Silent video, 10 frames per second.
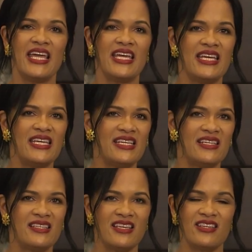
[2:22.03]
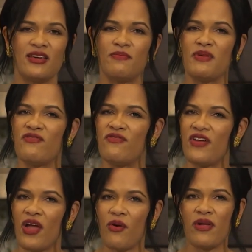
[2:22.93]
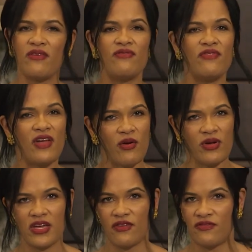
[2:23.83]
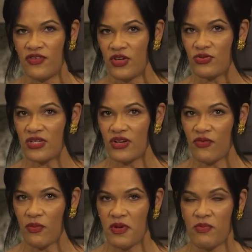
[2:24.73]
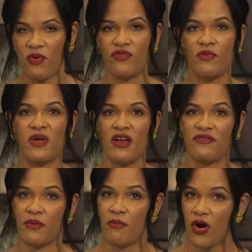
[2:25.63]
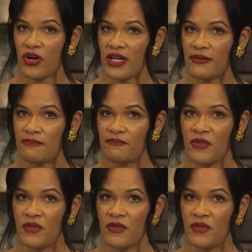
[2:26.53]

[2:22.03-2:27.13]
It, it, it can be very, very confusing for people if you've been off the market